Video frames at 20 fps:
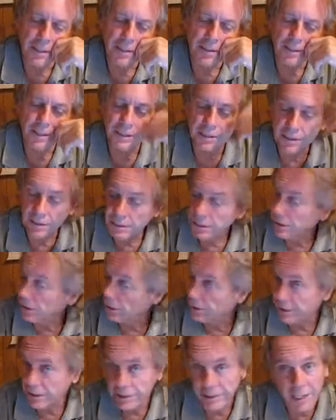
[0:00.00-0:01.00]
Because, you
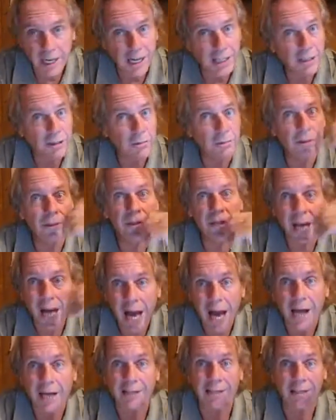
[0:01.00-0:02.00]
know, these guys will
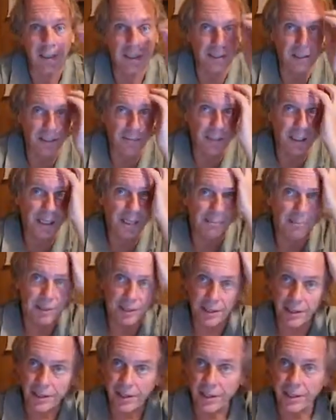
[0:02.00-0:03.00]
not eliminate
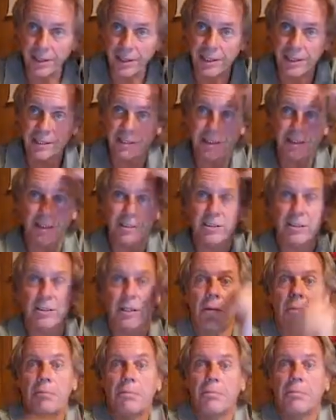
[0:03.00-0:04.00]
malaria unless there's
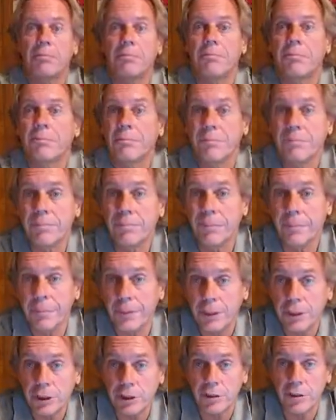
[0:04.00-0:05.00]
some
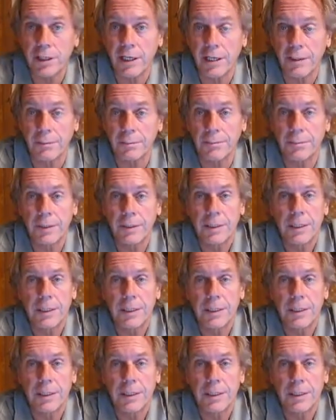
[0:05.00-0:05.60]
pressure on them.